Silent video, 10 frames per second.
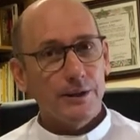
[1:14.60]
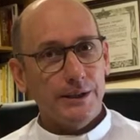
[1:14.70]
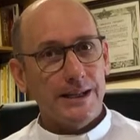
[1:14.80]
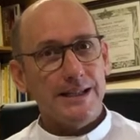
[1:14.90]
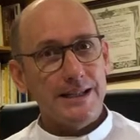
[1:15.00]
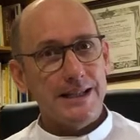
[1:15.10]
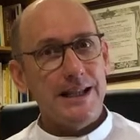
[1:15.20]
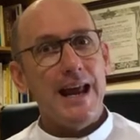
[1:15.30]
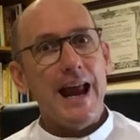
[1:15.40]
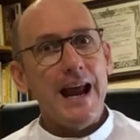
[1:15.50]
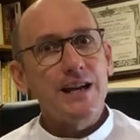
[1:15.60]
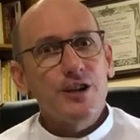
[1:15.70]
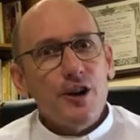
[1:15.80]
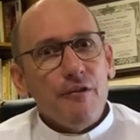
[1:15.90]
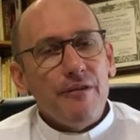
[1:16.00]
it is the
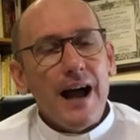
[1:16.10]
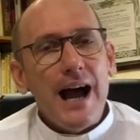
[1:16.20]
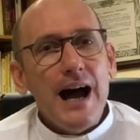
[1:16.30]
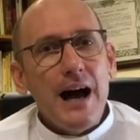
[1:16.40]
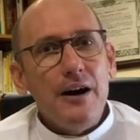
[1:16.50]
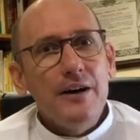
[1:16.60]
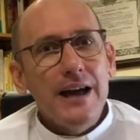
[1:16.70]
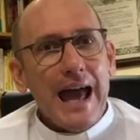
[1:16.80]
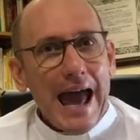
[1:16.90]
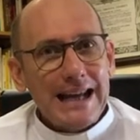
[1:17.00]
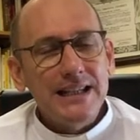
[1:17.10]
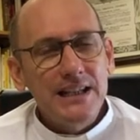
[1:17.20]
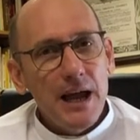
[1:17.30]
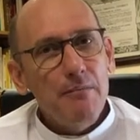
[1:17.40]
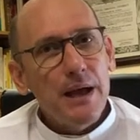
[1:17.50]
end of our
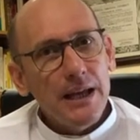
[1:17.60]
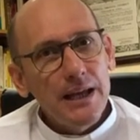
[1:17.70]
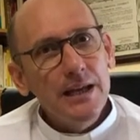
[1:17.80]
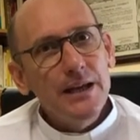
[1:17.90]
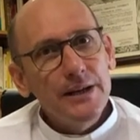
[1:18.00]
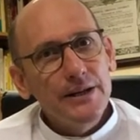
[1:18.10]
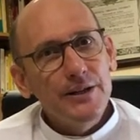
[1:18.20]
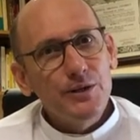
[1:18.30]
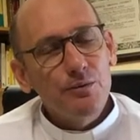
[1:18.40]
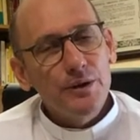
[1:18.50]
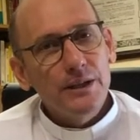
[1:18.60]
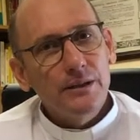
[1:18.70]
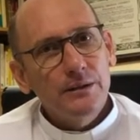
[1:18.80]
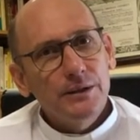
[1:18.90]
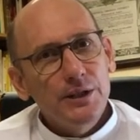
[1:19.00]
academic year as well.